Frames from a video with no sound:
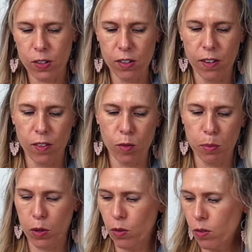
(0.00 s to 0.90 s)

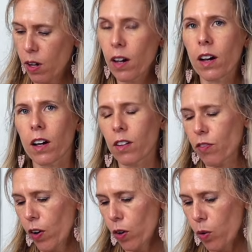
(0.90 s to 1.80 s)
teaspoon
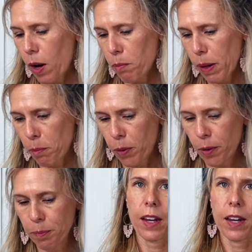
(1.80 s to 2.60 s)
of ground pepper.